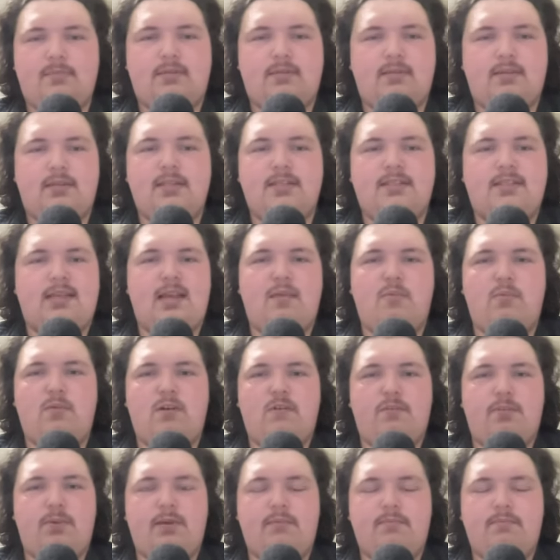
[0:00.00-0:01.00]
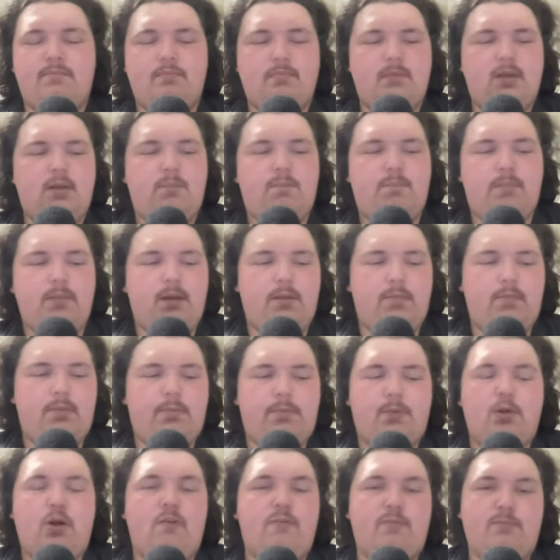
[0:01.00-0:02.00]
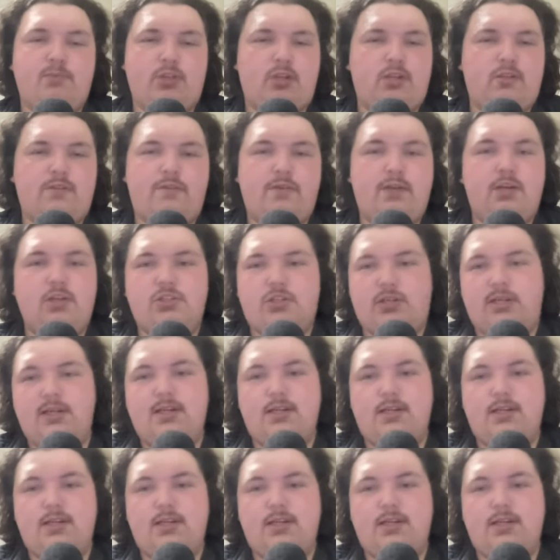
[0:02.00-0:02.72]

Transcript: this game would have been a blowout from start to finish.